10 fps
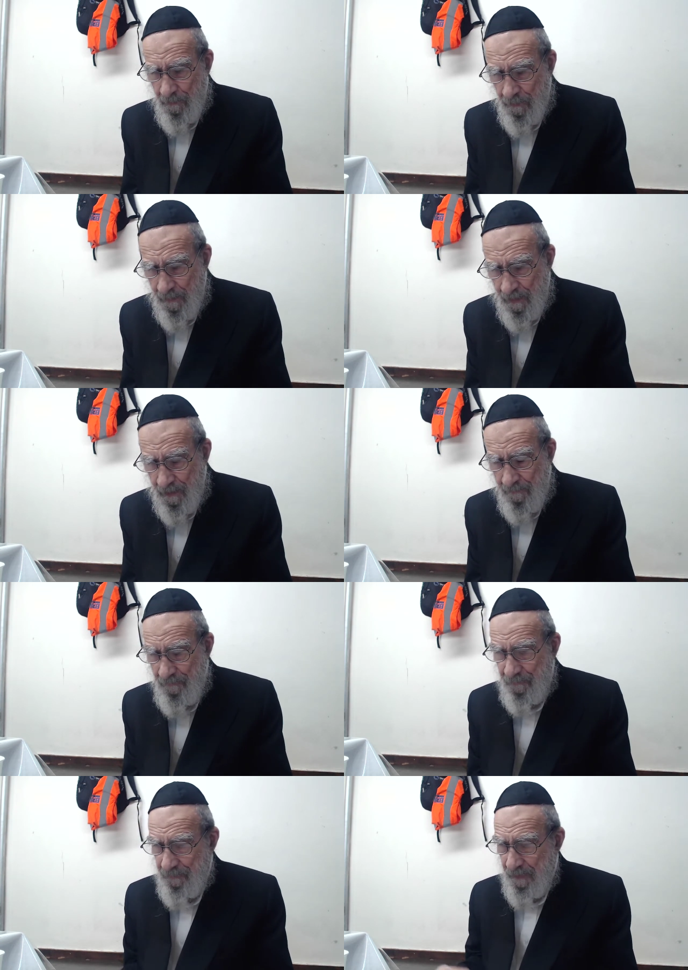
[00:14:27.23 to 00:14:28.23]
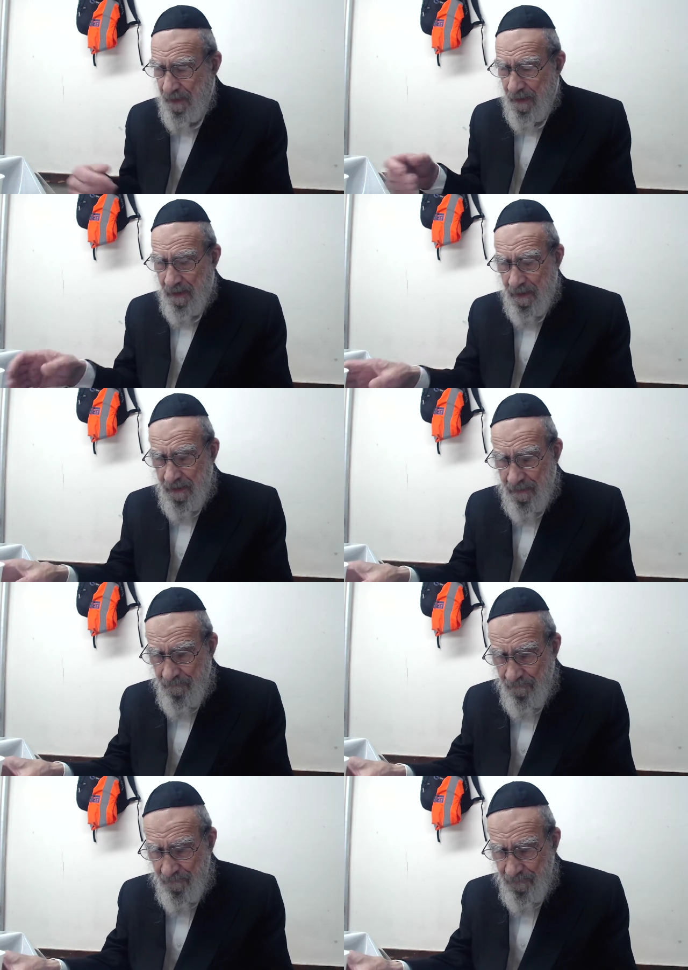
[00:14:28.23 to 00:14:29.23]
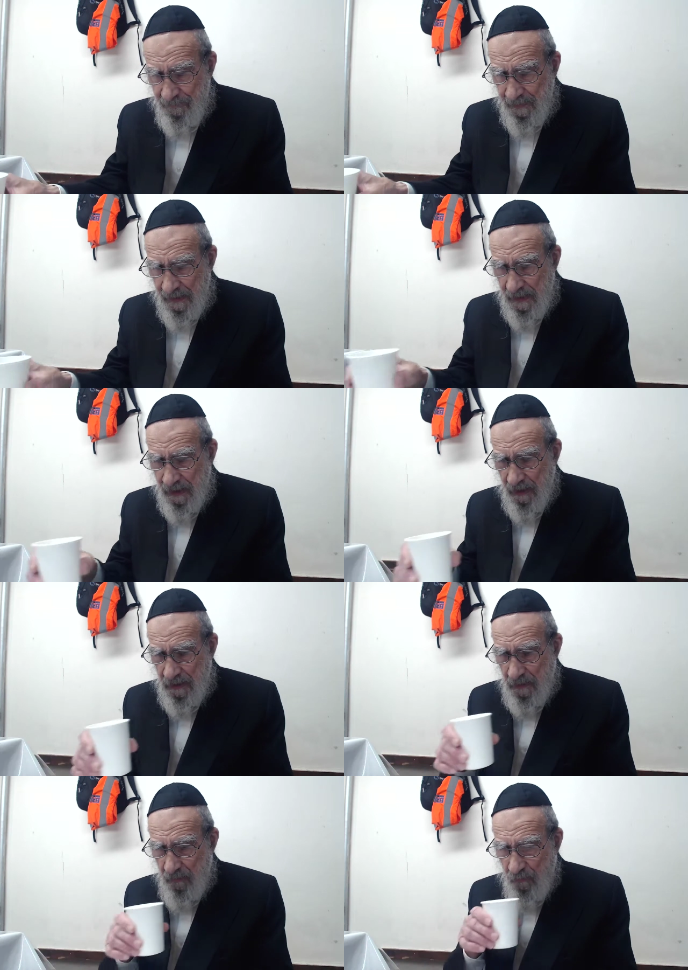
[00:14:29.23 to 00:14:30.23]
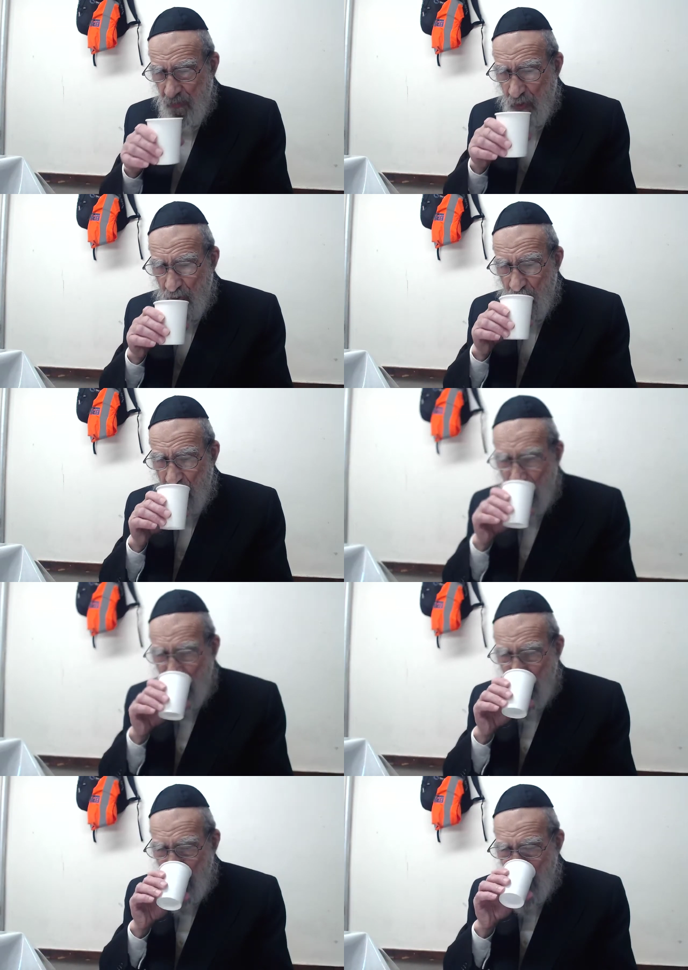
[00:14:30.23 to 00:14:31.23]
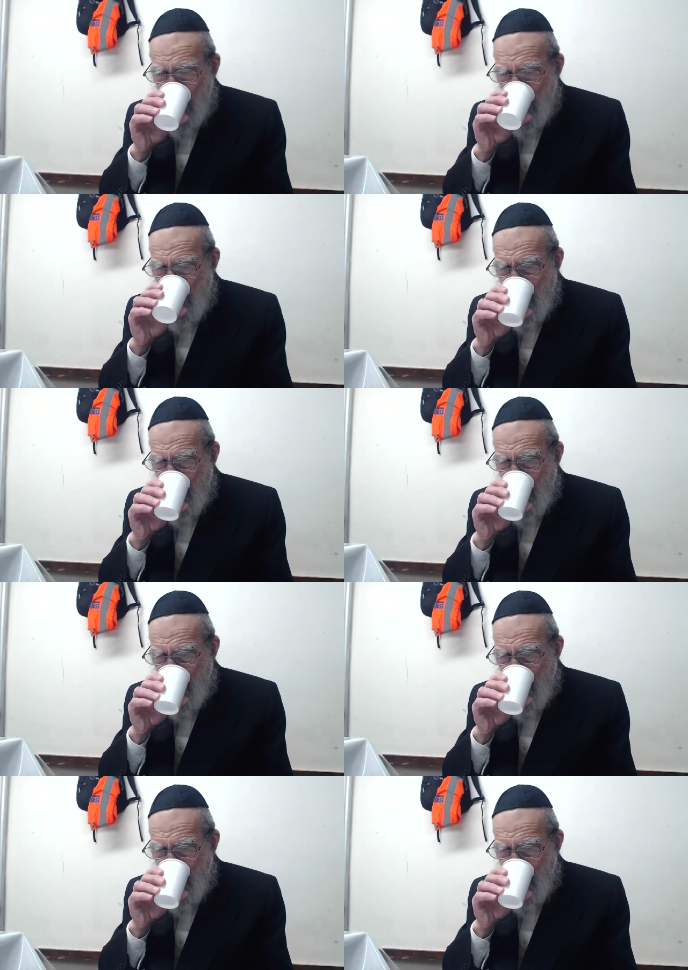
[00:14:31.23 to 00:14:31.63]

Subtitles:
Nobody speaks.